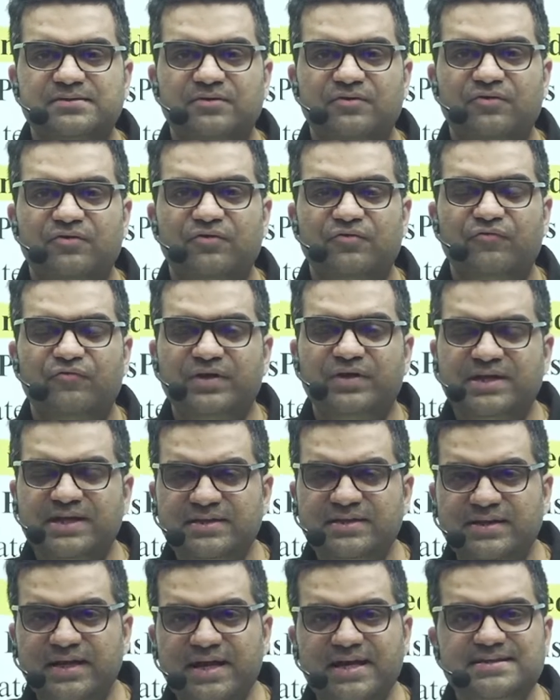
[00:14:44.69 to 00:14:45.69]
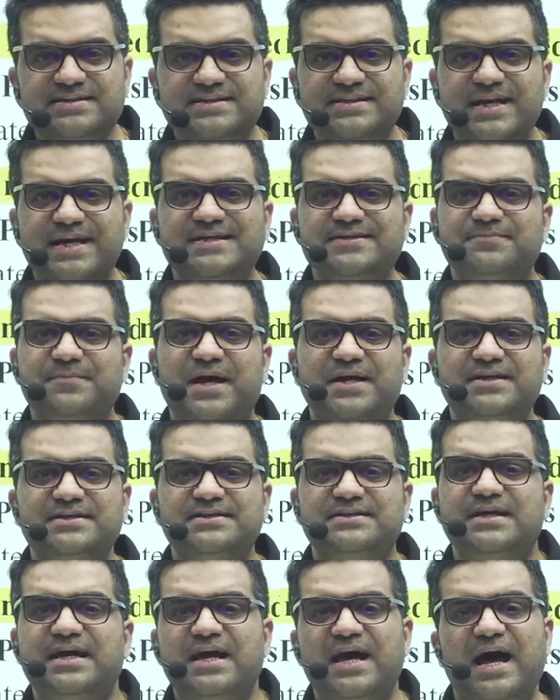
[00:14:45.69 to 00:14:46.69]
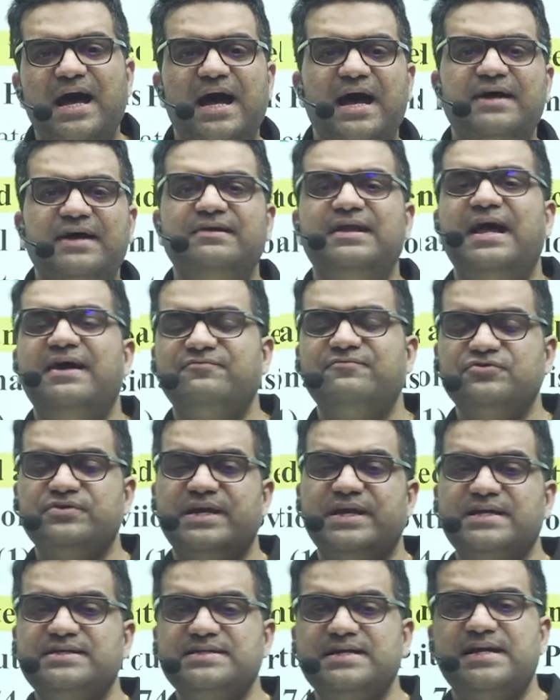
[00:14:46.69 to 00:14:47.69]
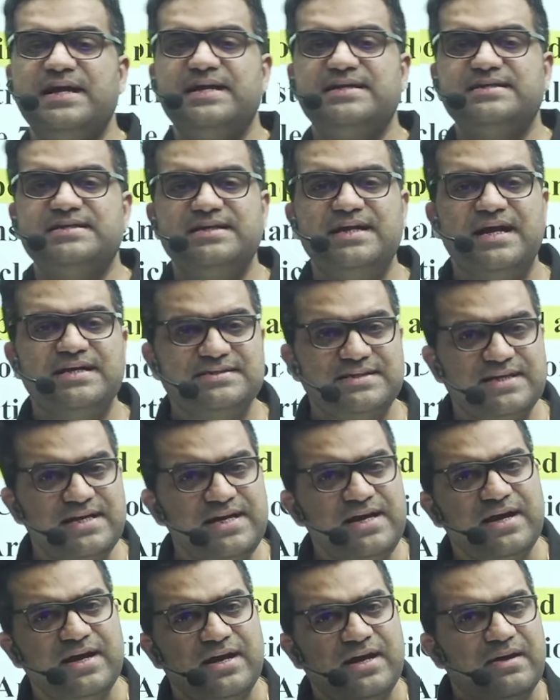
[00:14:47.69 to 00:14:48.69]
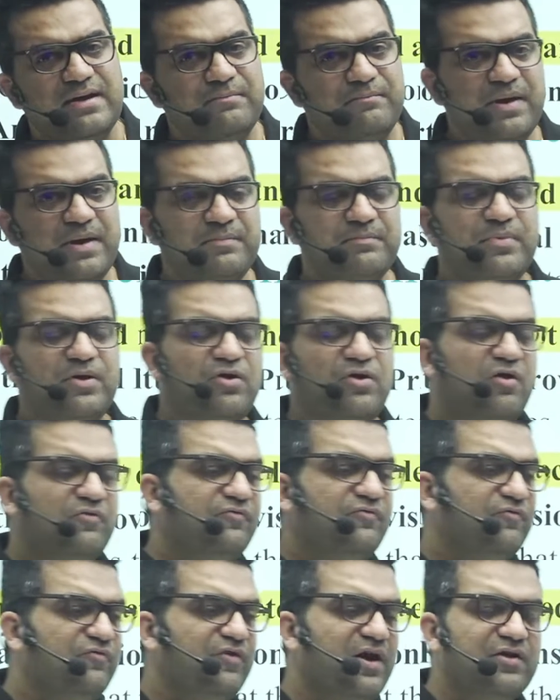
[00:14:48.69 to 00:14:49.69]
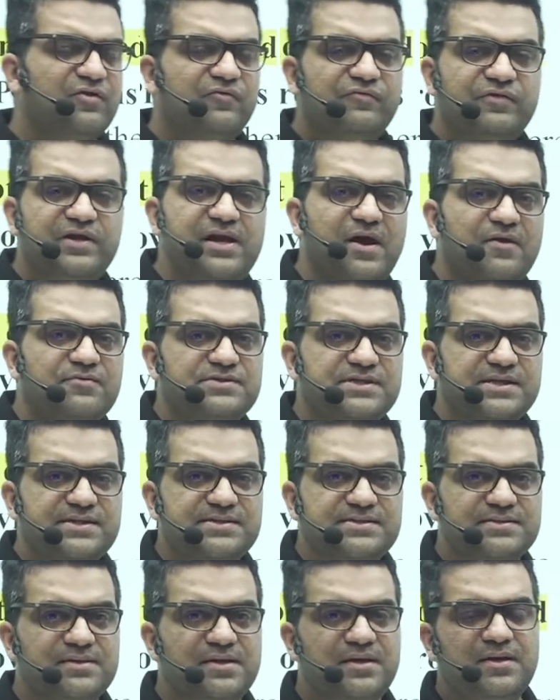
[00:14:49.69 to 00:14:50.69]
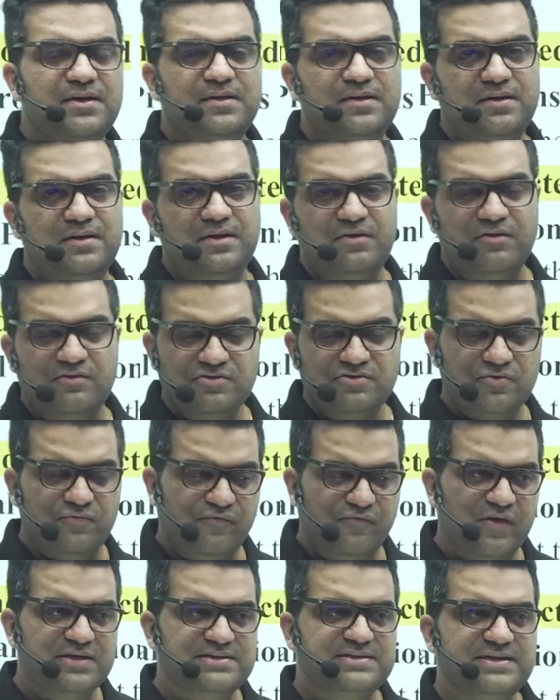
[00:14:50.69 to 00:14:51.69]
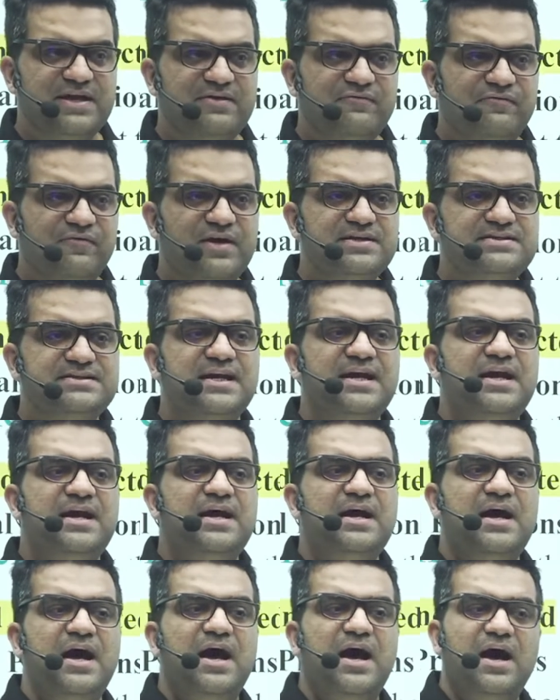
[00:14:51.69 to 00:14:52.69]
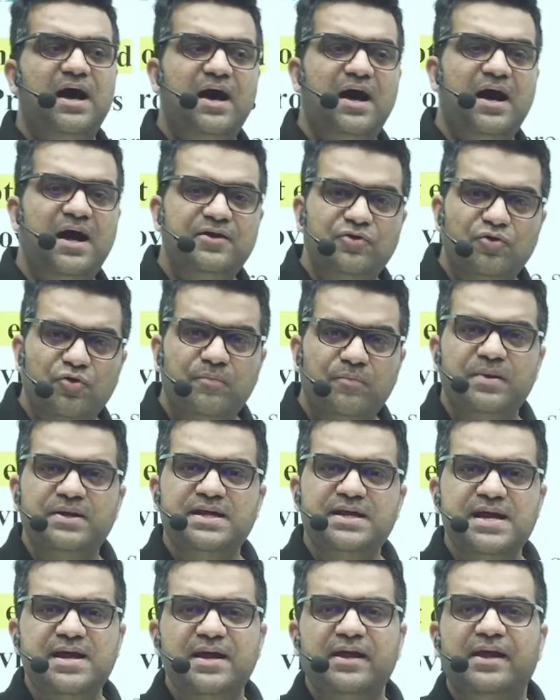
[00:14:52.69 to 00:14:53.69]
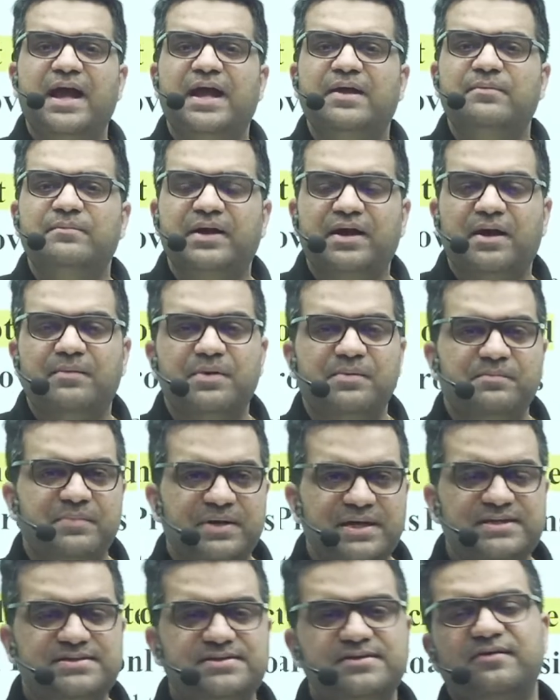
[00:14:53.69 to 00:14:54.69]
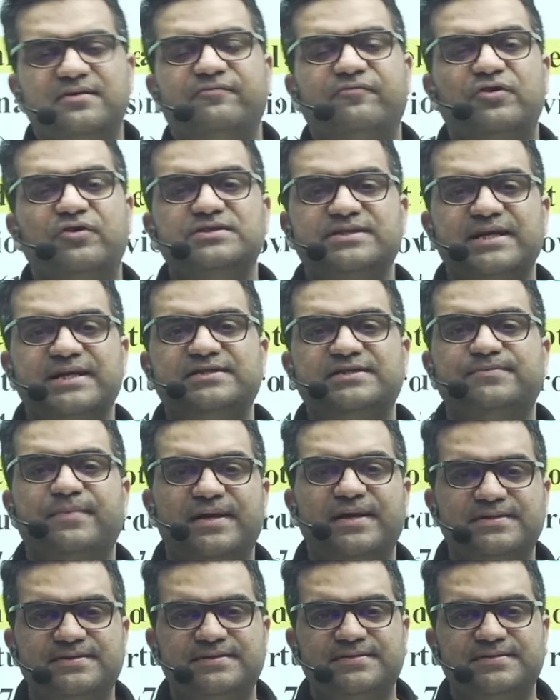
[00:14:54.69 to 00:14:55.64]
Within these 6 months, I'll have to get elected as the member of one of the houses. So first thing first, A nobody can become a minister for 6 months.